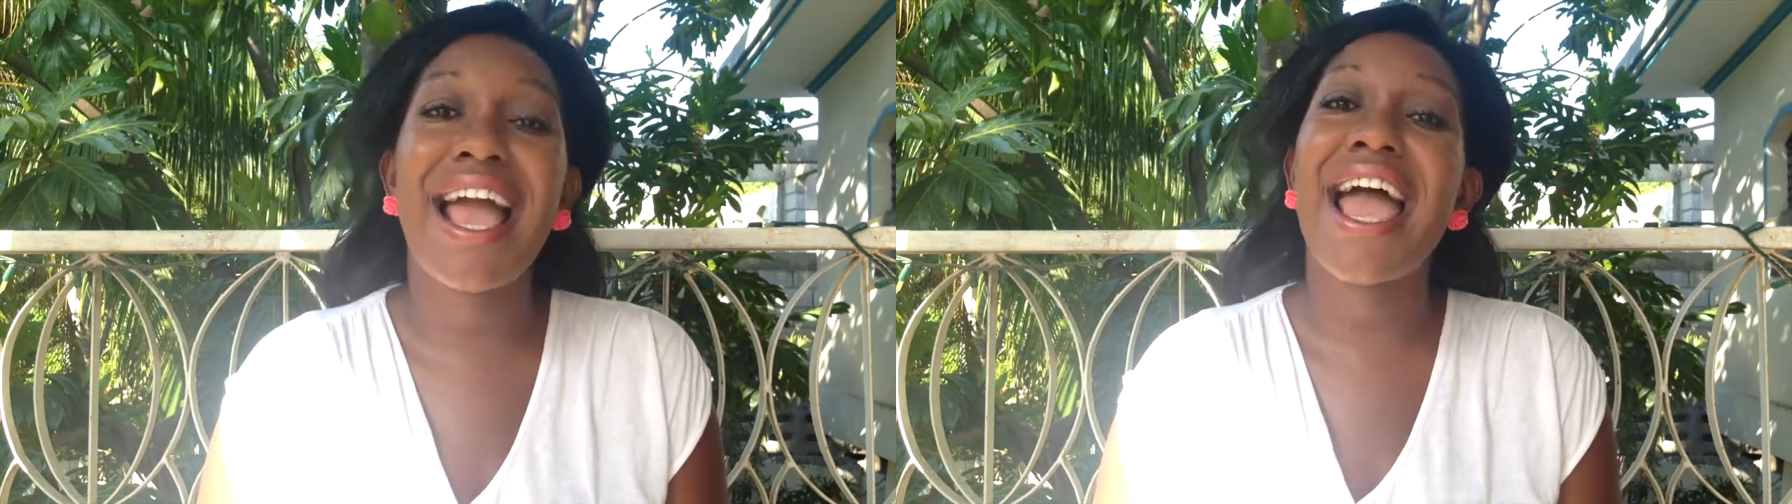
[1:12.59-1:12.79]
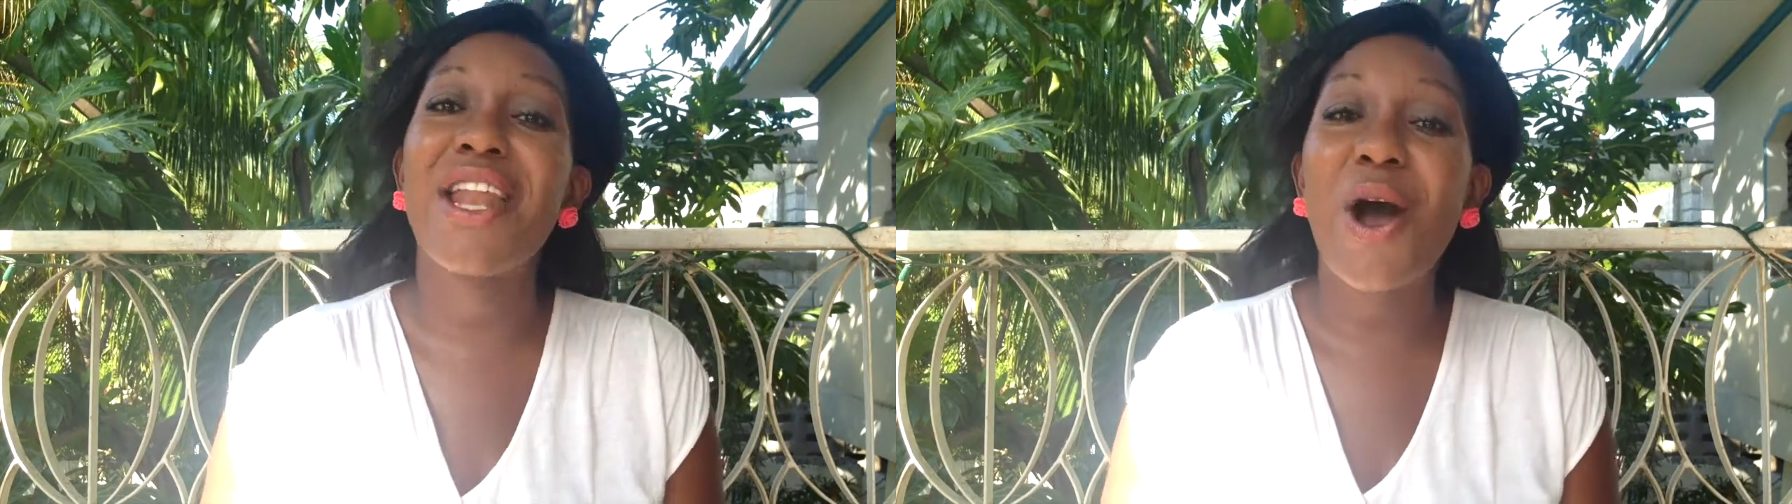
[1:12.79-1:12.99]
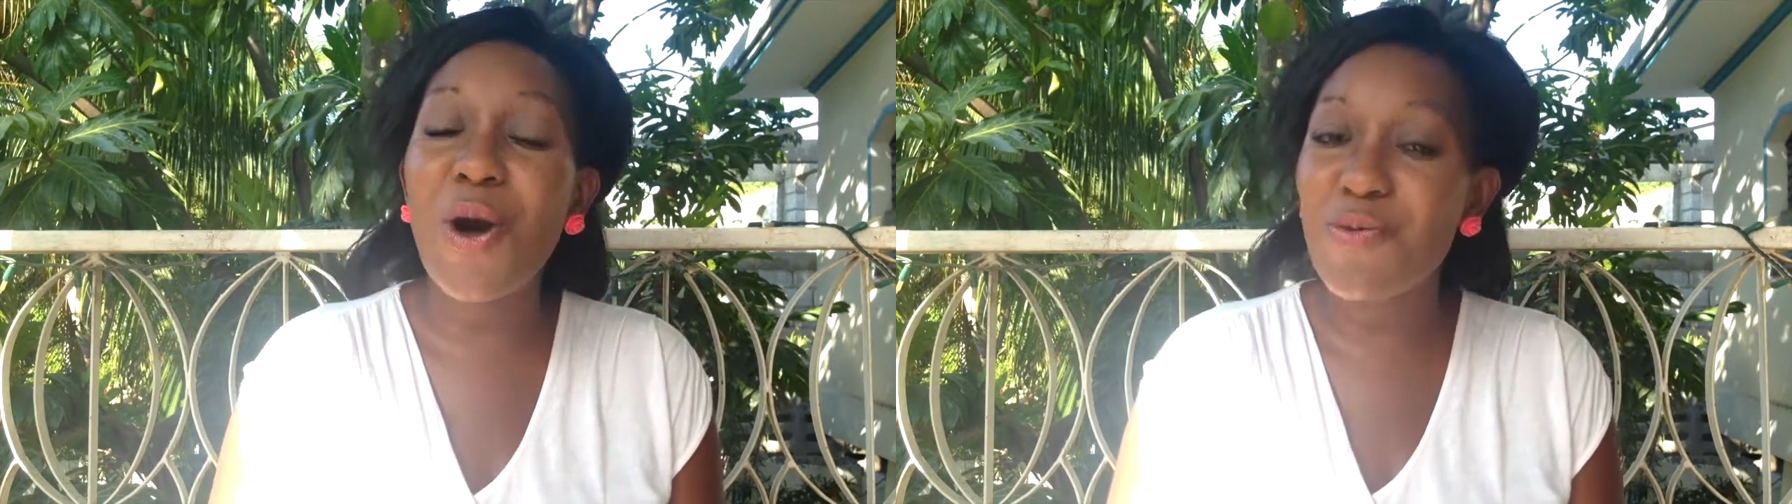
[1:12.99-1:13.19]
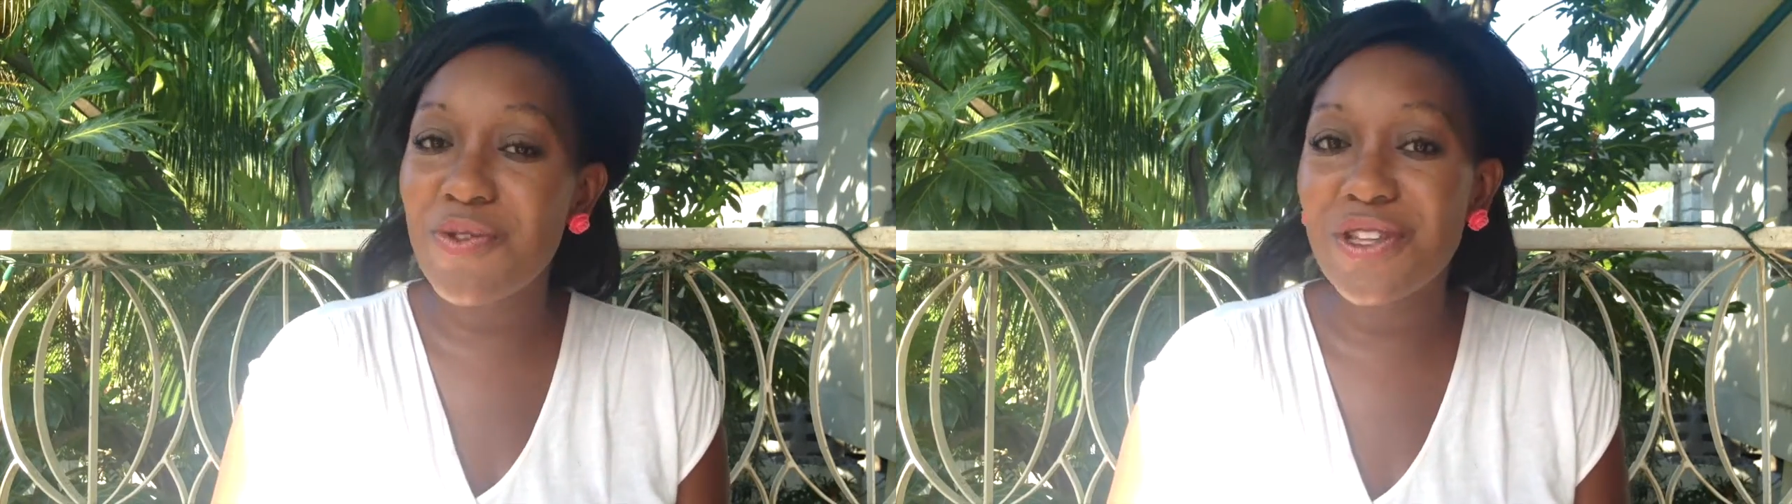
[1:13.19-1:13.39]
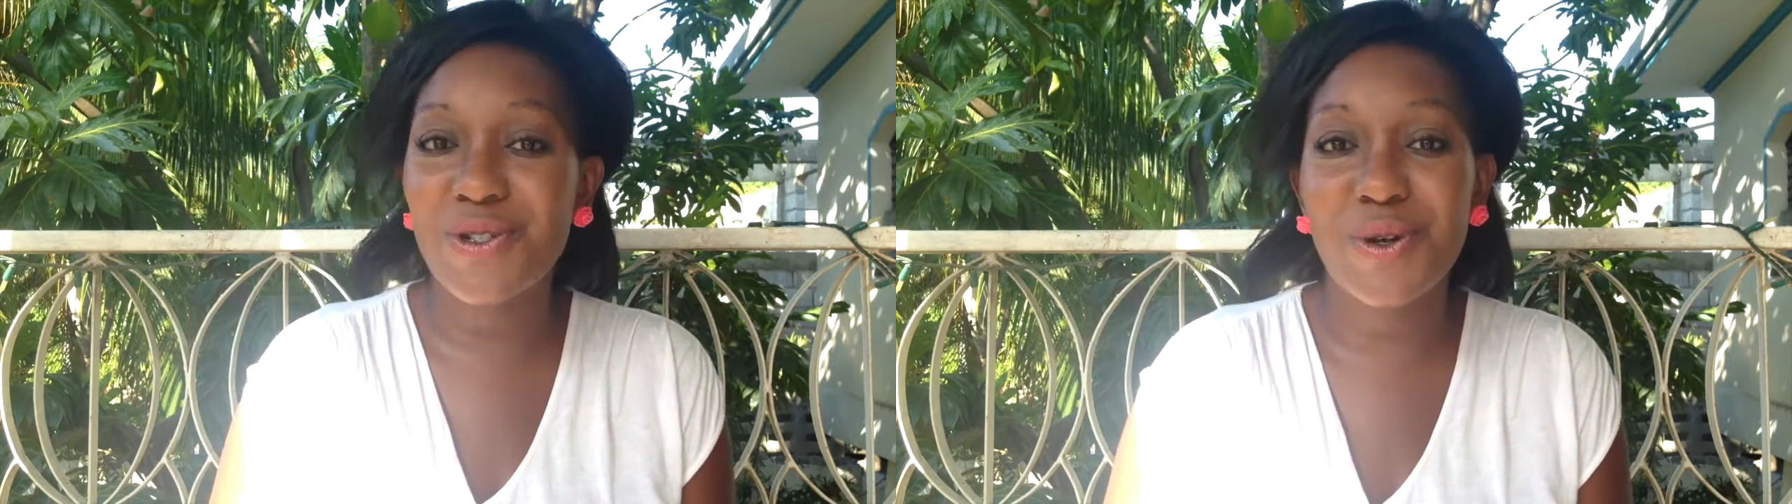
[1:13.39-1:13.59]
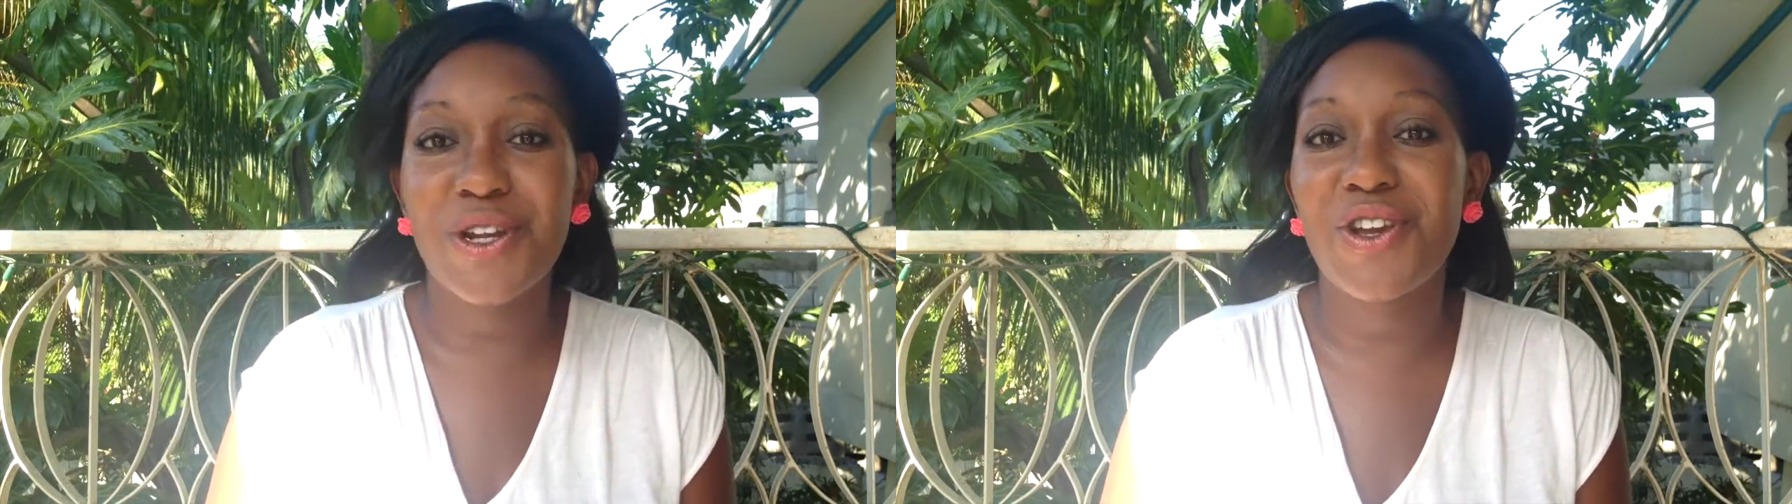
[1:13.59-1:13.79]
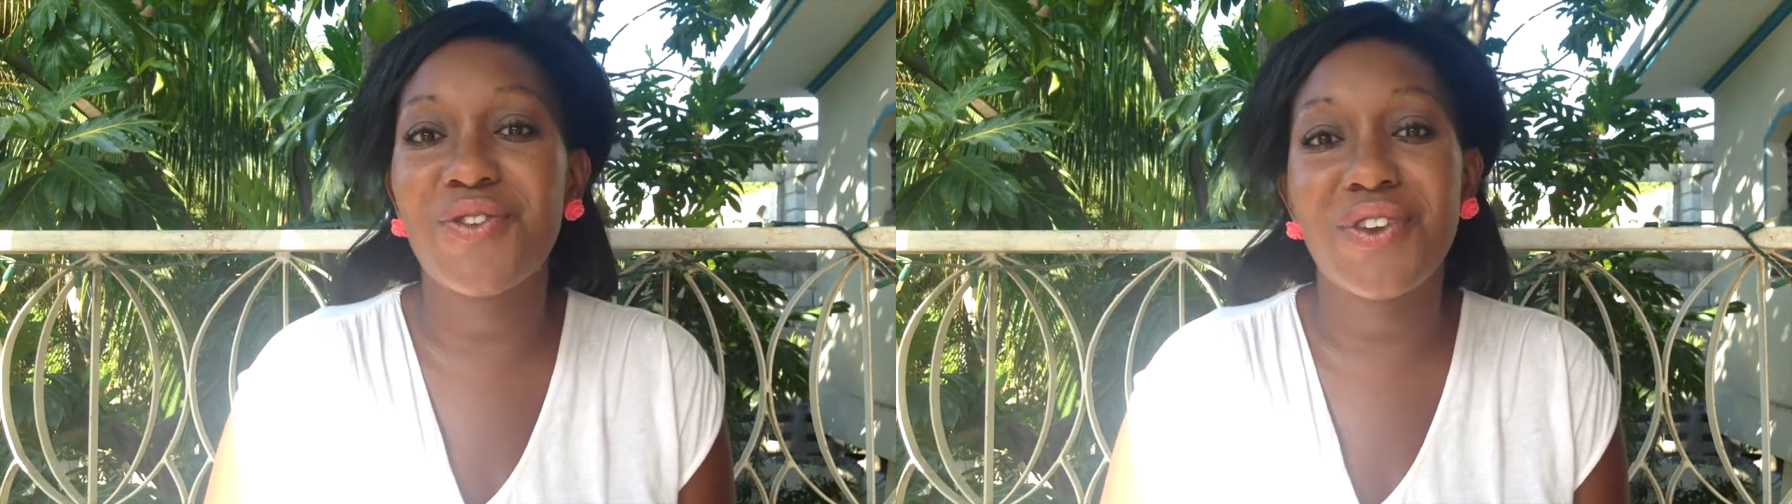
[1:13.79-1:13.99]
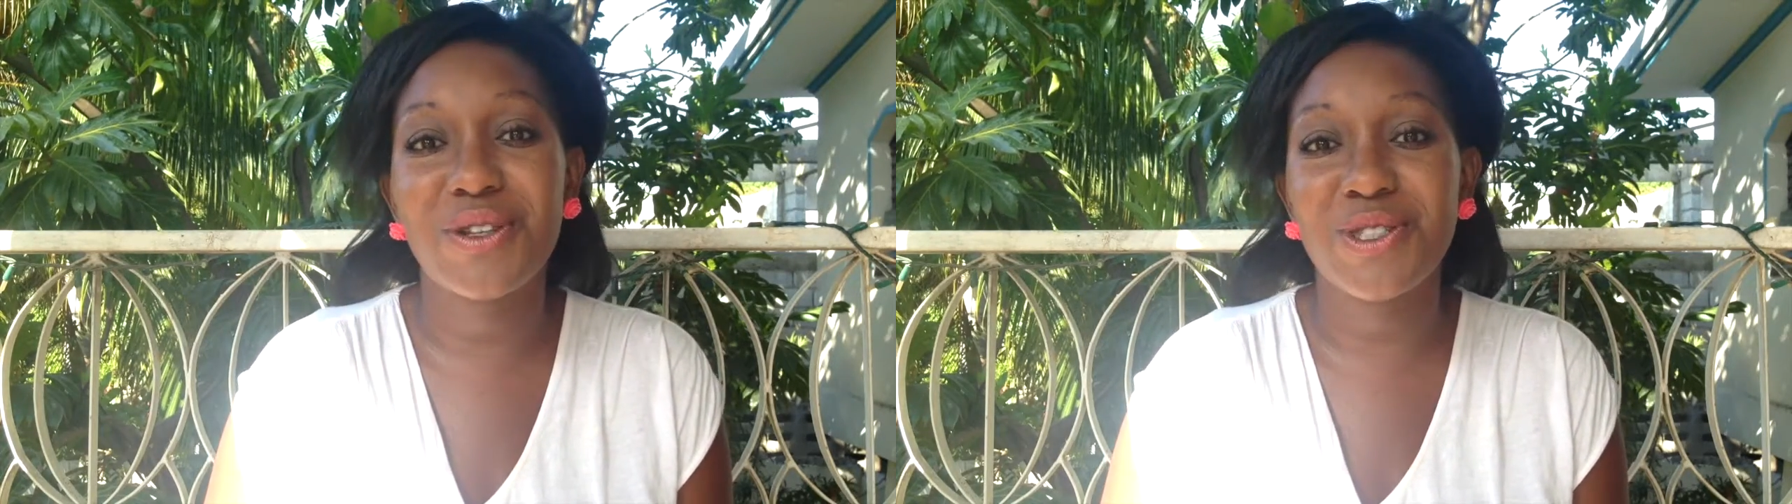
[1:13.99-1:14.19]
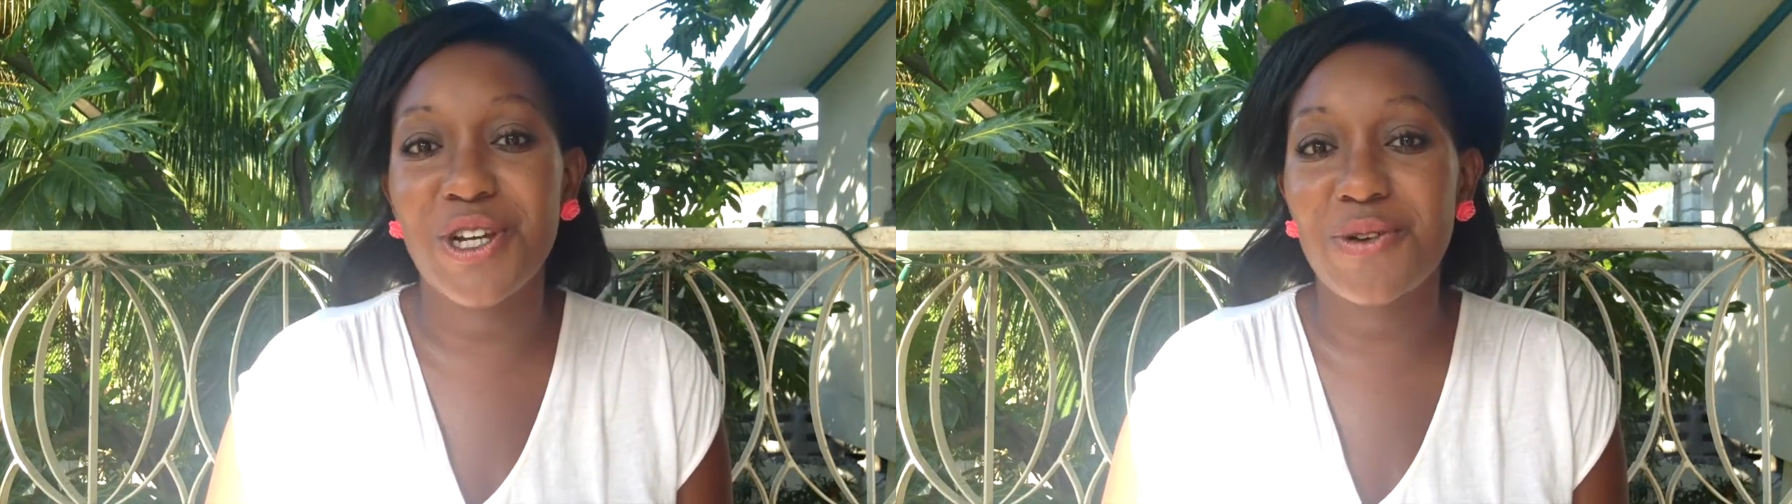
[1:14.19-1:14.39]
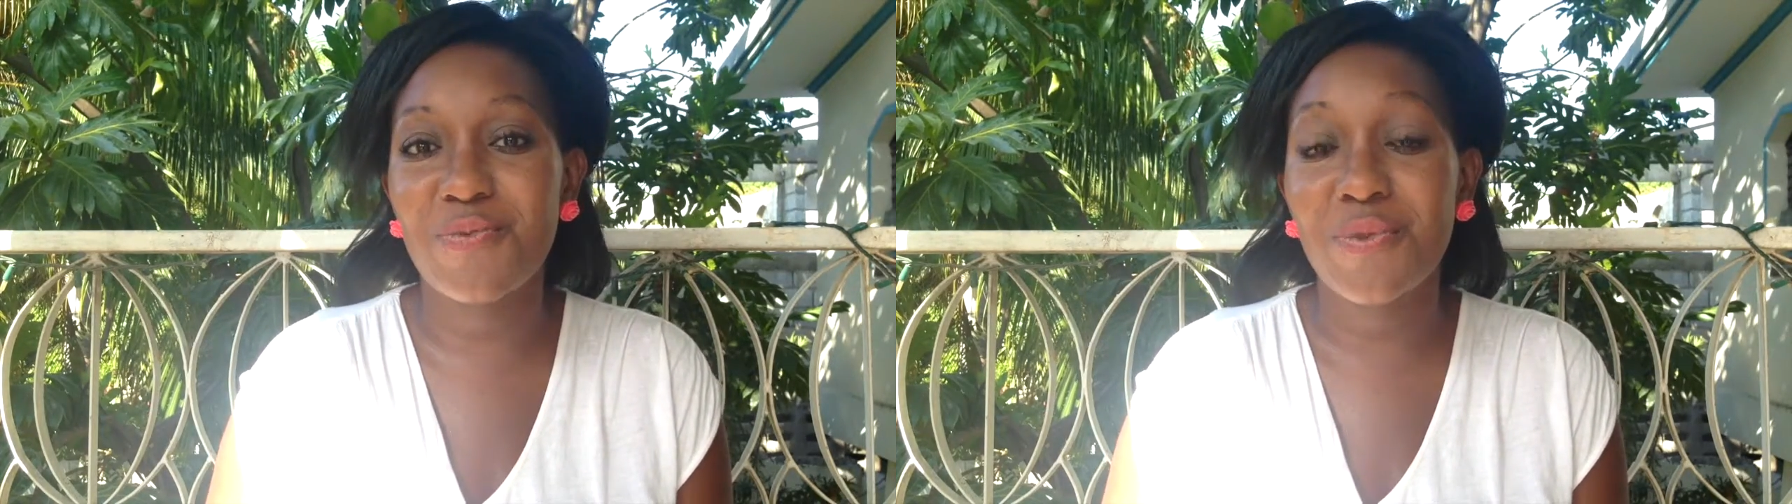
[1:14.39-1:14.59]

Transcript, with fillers: and Open the Door to Your Future.